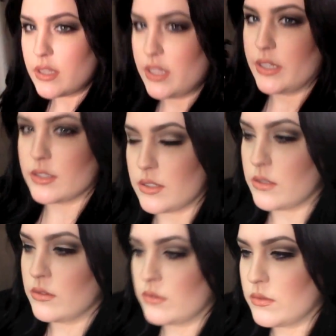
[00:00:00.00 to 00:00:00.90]
I think
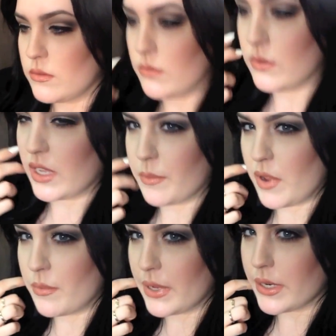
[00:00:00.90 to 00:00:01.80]
it's Easy to go like
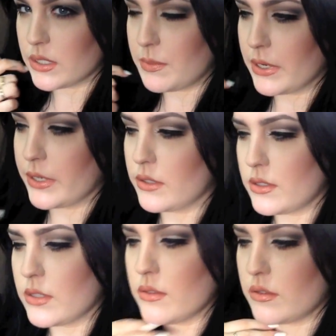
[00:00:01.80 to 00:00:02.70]
about my
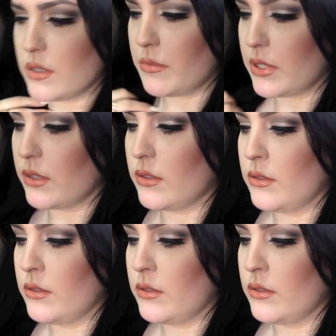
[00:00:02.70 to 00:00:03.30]
experience or something.